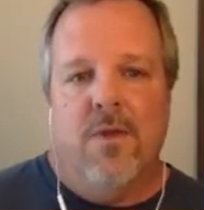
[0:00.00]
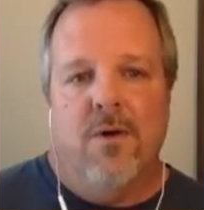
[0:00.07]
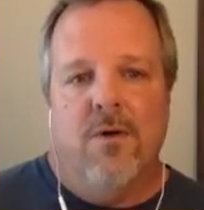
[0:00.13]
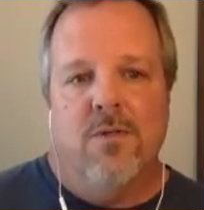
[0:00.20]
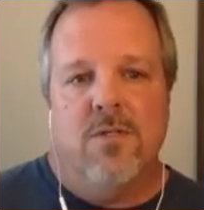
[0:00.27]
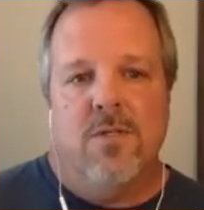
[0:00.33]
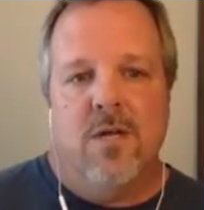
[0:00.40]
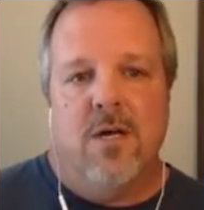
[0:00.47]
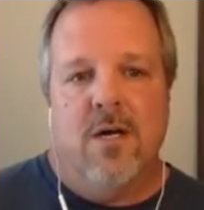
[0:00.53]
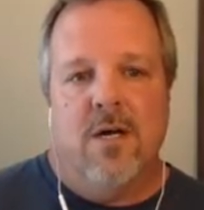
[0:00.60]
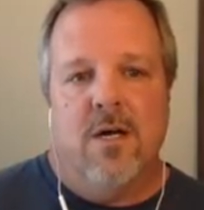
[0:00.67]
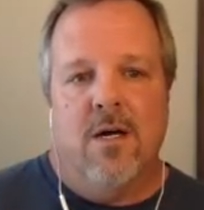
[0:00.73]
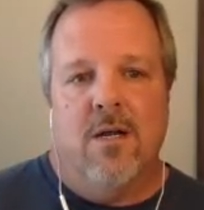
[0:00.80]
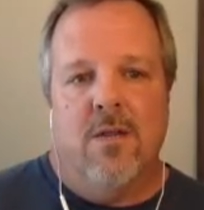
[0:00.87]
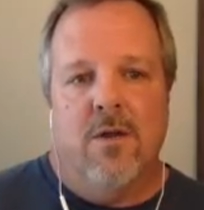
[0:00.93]
Those
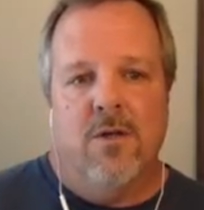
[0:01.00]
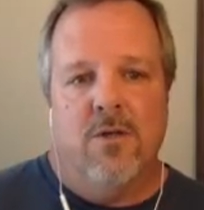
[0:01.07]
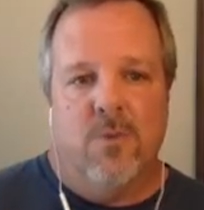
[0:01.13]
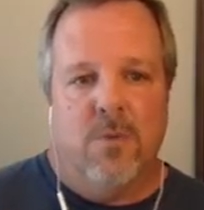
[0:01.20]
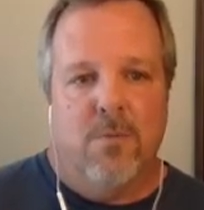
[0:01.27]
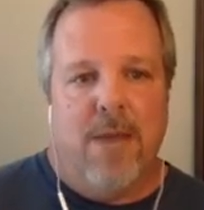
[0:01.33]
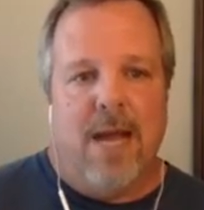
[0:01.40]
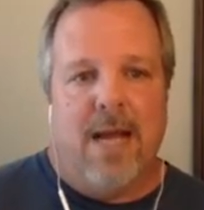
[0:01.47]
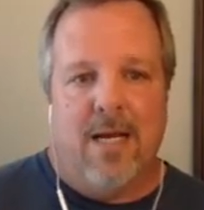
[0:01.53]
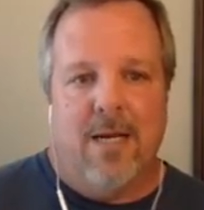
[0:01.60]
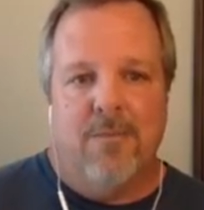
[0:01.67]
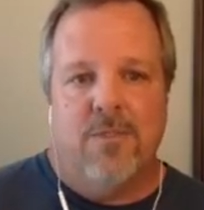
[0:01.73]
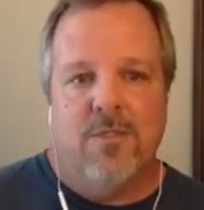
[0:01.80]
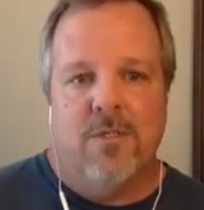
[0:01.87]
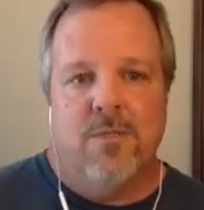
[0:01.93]
were
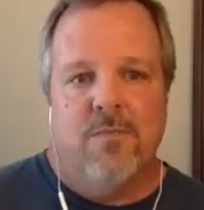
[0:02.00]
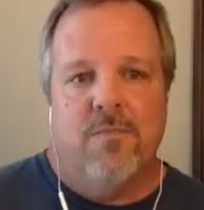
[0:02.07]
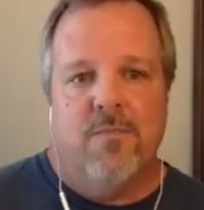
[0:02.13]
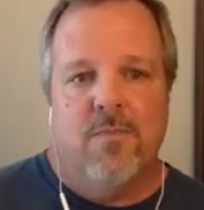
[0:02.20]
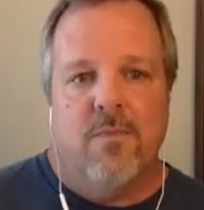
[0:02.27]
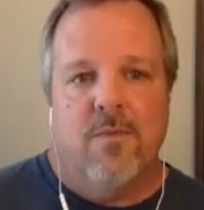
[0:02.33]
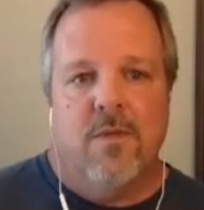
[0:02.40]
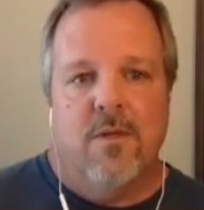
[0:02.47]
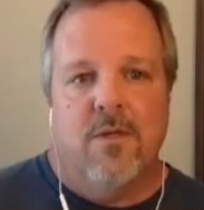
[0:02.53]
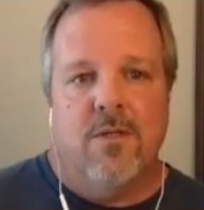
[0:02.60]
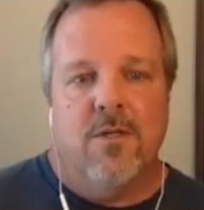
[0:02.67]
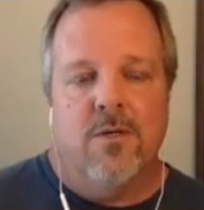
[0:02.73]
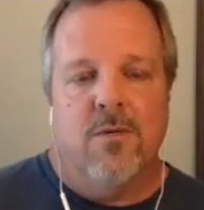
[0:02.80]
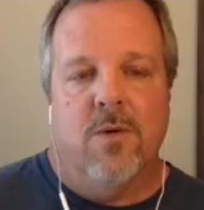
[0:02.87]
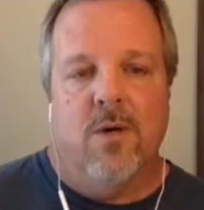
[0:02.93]
backups
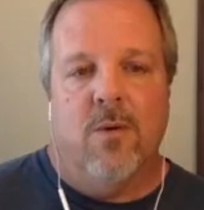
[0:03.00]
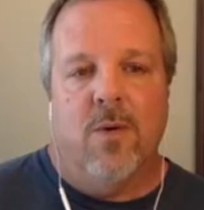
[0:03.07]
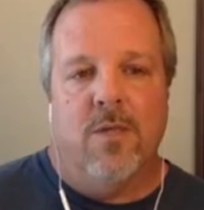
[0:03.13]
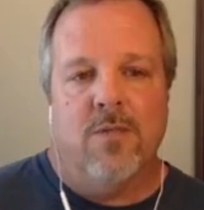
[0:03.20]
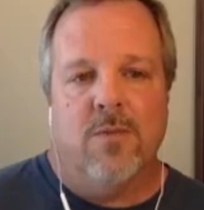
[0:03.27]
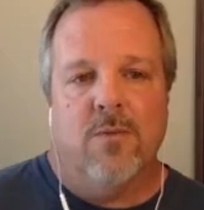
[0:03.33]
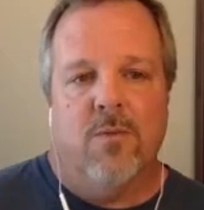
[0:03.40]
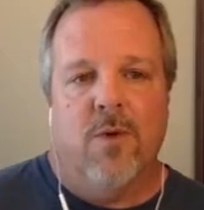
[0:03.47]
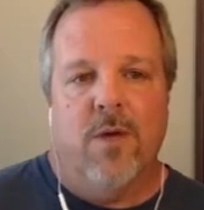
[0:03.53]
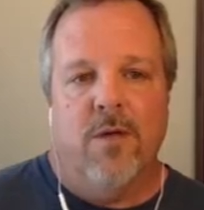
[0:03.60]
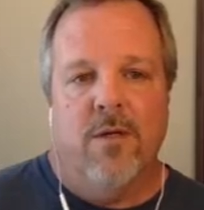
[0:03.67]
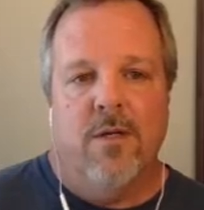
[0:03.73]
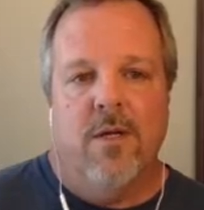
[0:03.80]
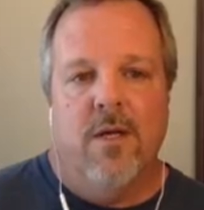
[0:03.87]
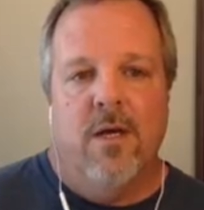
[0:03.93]
to Westwood
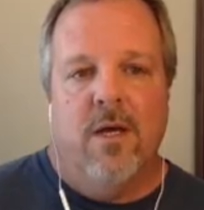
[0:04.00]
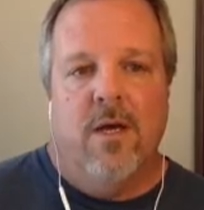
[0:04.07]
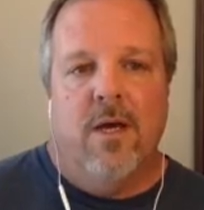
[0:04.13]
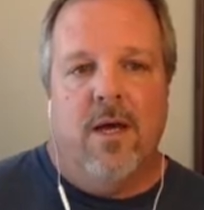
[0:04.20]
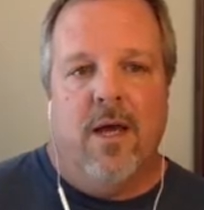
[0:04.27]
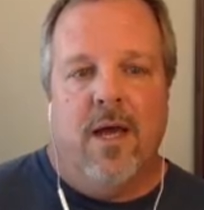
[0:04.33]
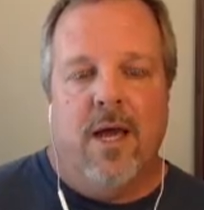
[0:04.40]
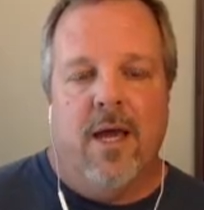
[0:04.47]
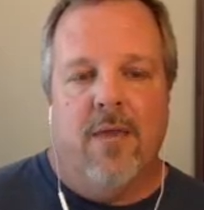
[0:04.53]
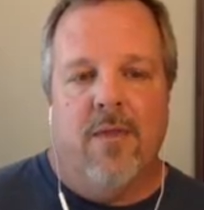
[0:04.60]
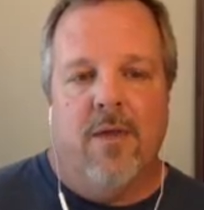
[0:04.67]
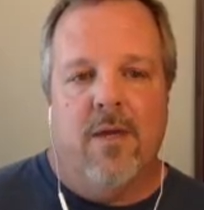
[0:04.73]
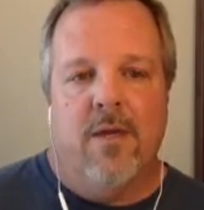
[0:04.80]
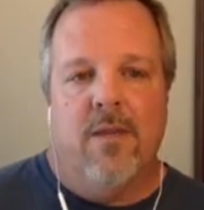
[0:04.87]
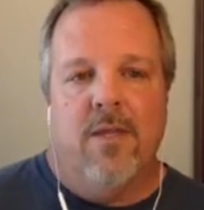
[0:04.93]
One, and
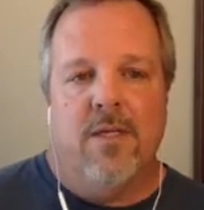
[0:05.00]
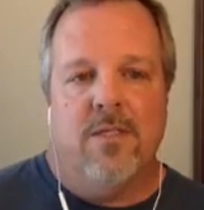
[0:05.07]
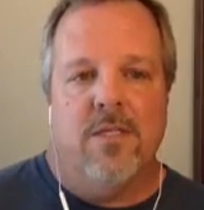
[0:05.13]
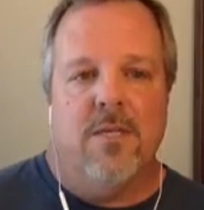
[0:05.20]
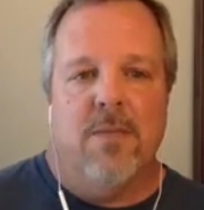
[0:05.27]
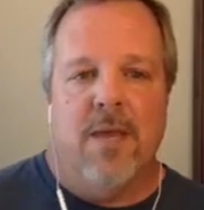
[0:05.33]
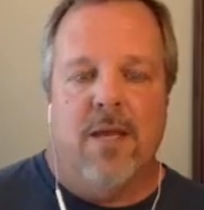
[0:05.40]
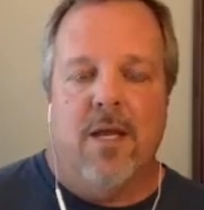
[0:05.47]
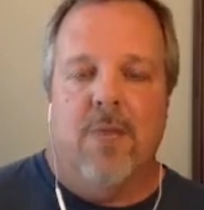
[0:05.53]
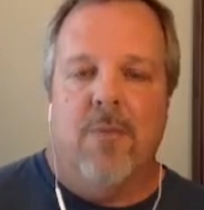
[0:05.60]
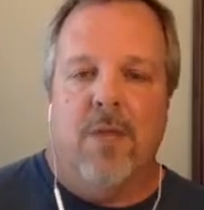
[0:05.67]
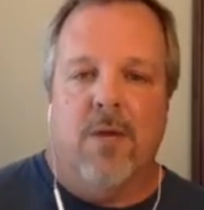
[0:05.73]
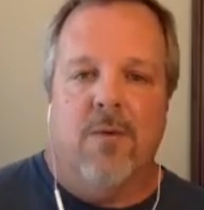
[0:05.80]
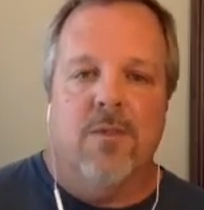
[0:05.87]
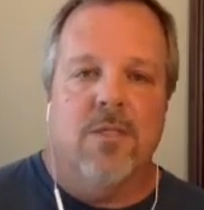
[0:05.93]
the C-band
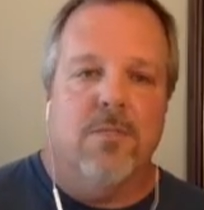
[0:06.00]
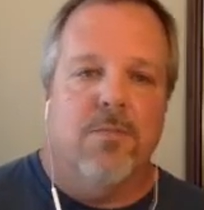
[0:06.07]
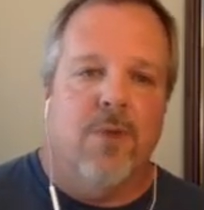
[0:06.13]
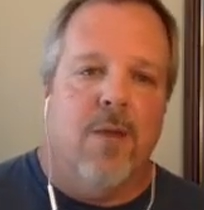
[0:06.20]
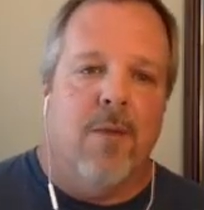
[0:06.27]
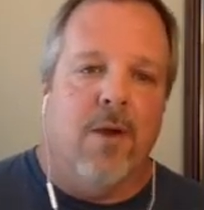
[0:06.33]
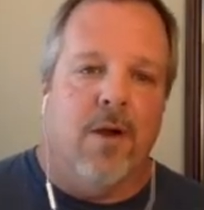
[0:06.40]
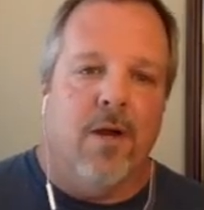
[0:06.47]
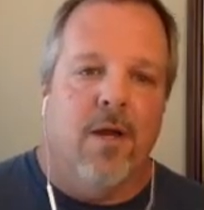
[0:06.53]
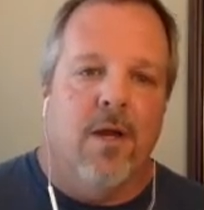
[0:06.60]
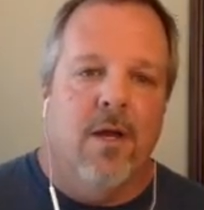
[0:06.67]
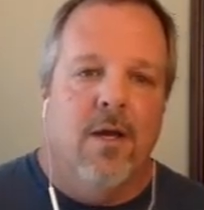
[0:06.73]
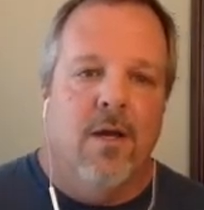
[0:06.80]
uplink was the primary.